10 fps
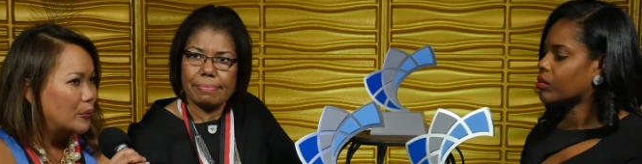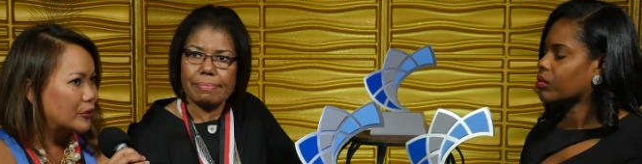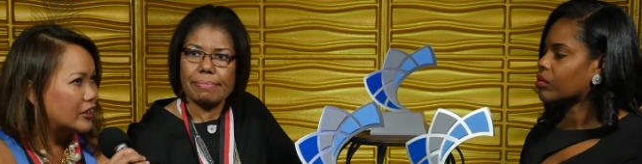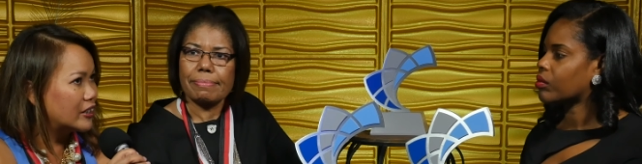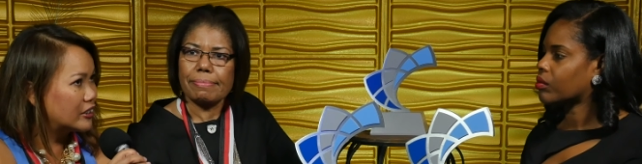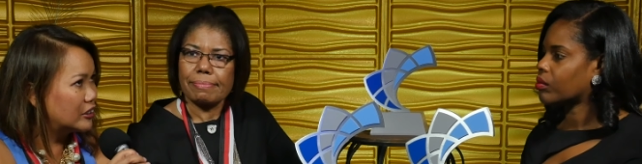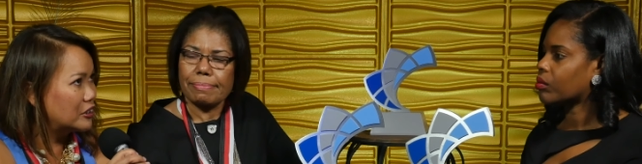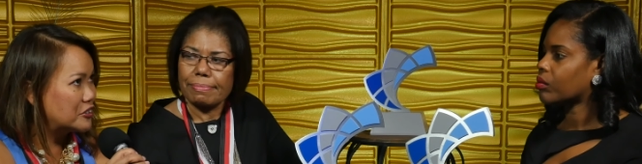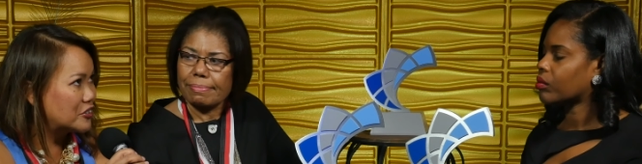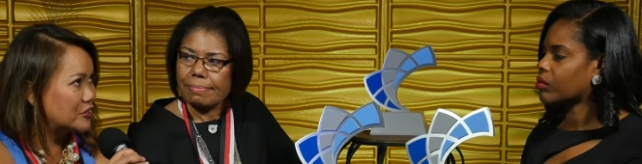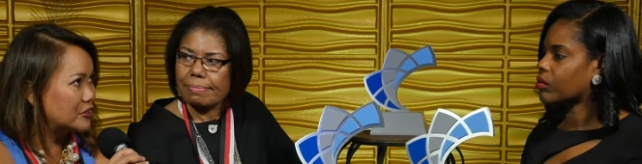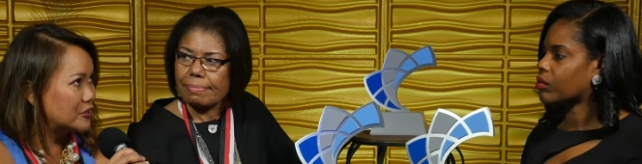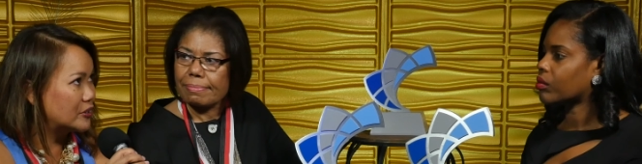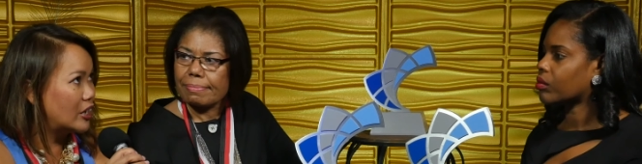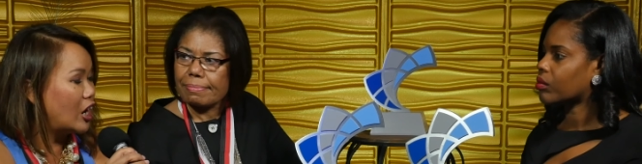Speaker 1: We're close
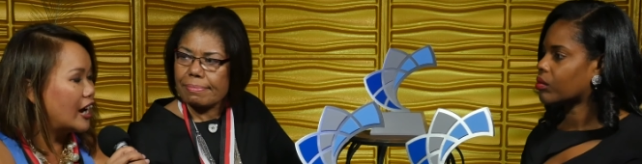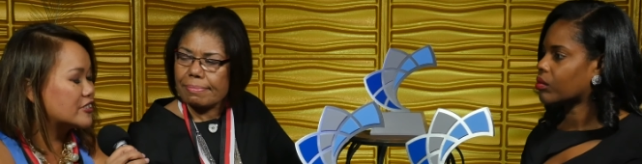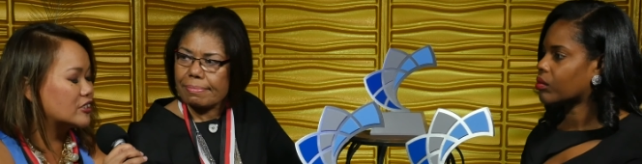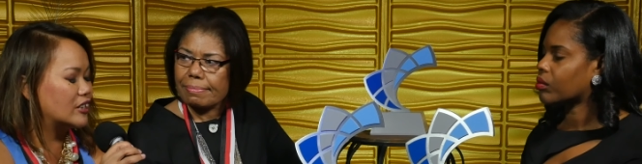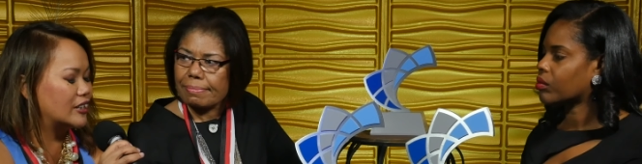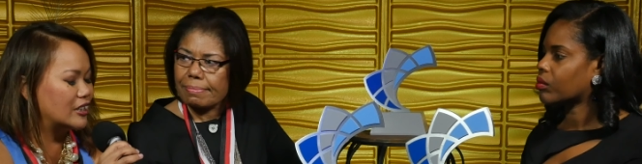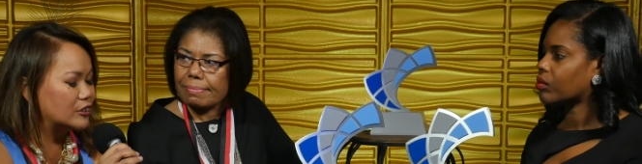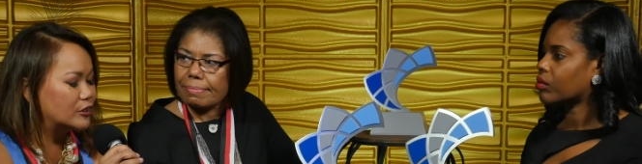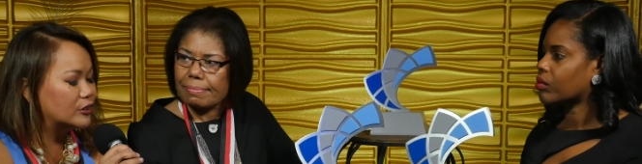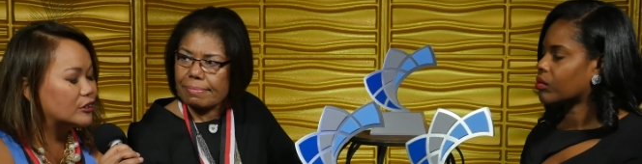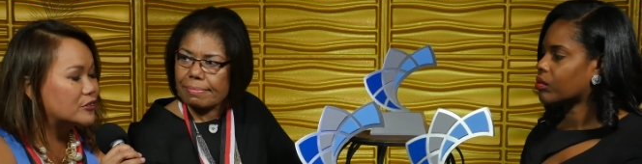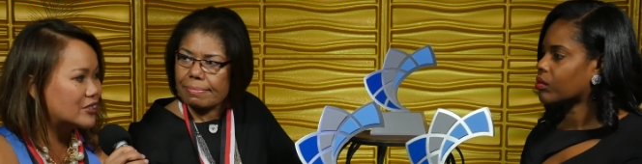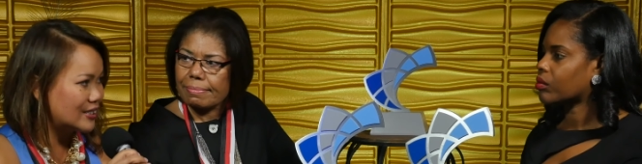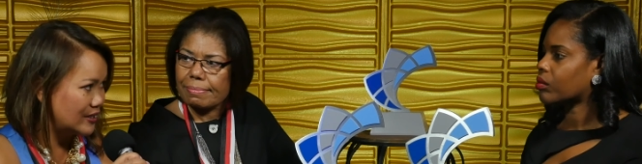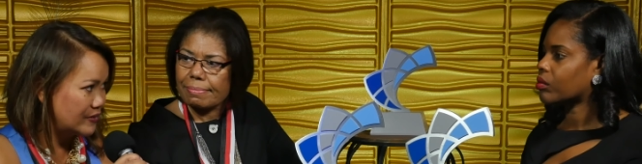to as
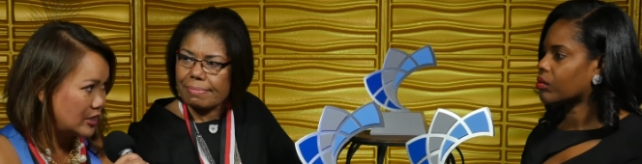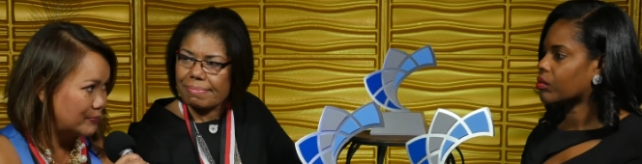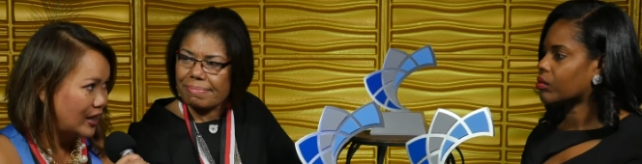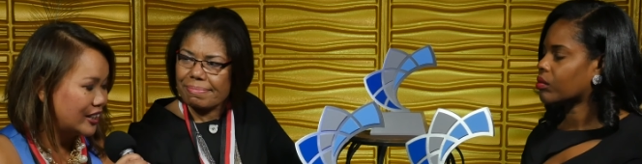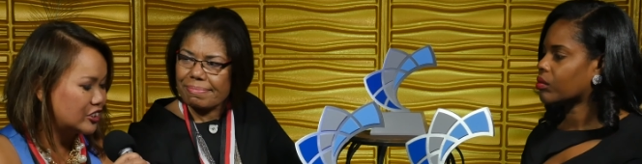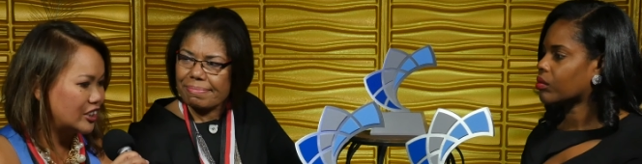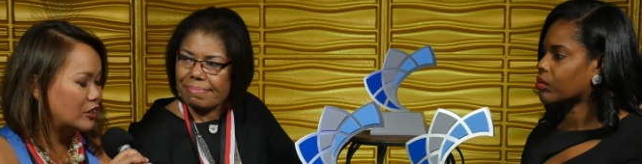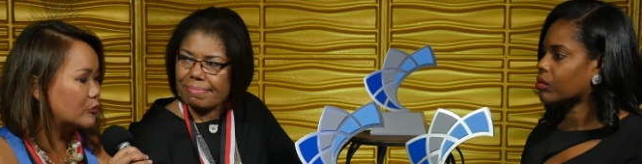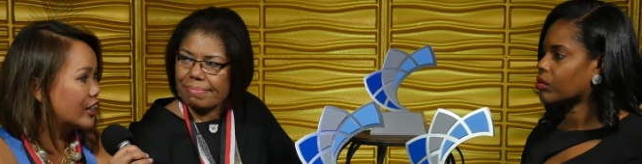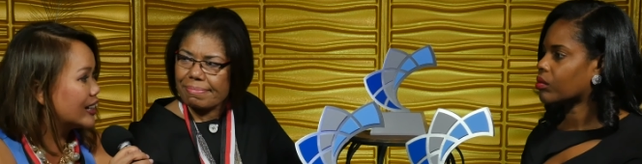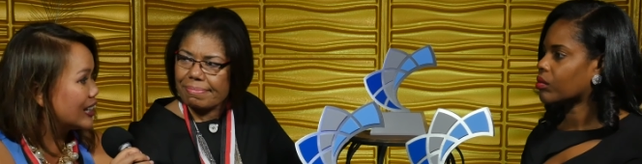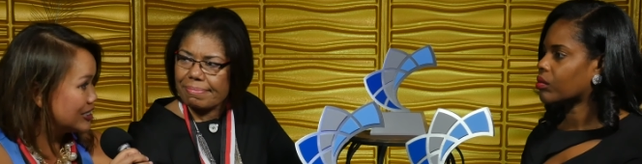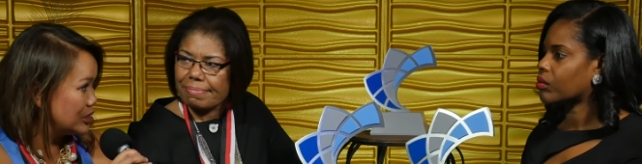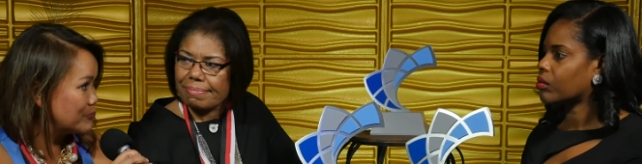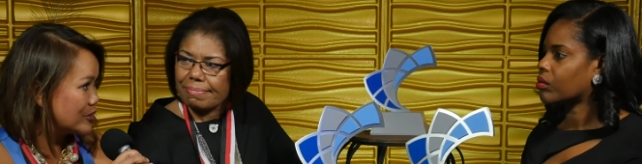inclusive supply chain, we're at
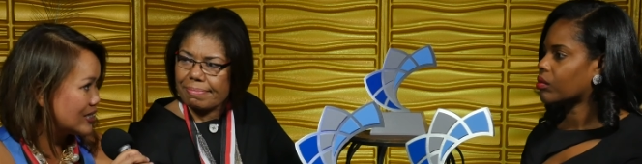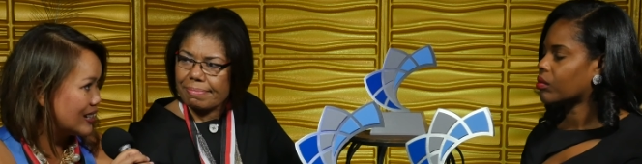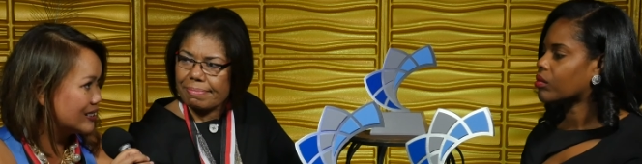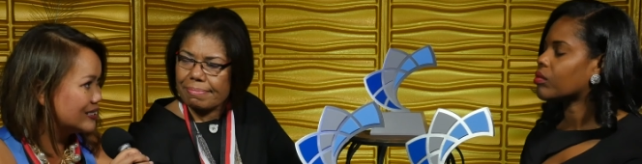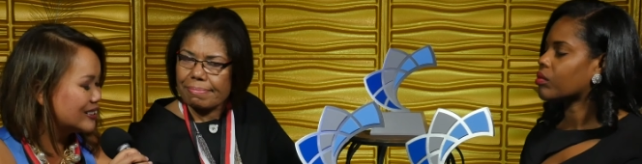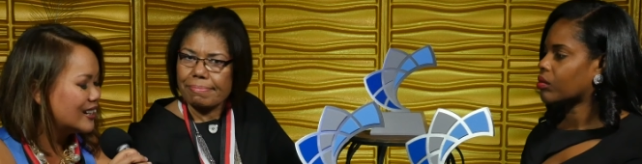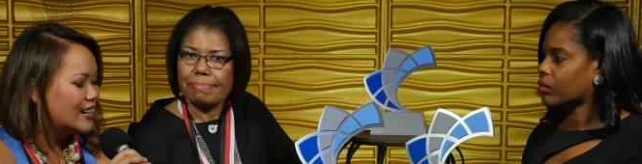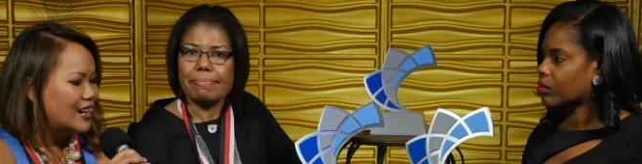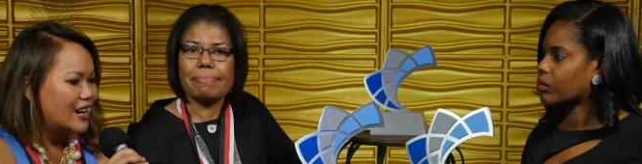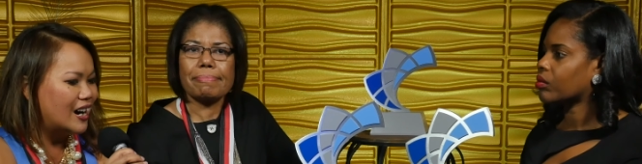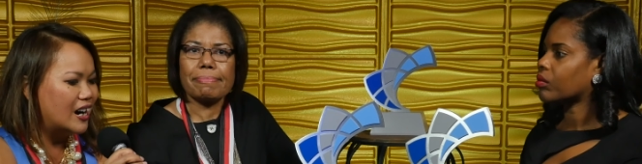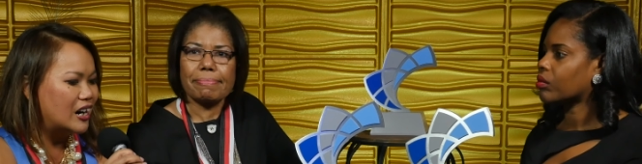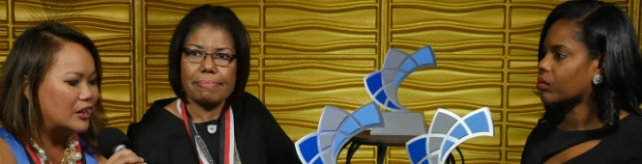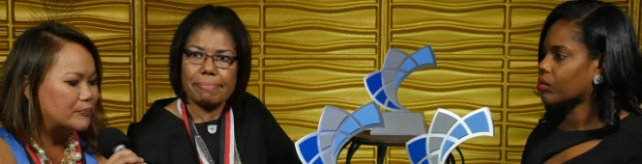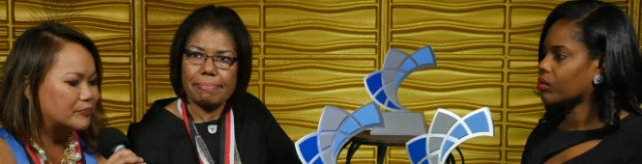18%.
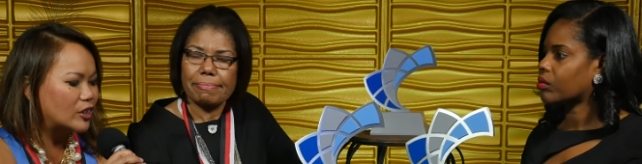Um,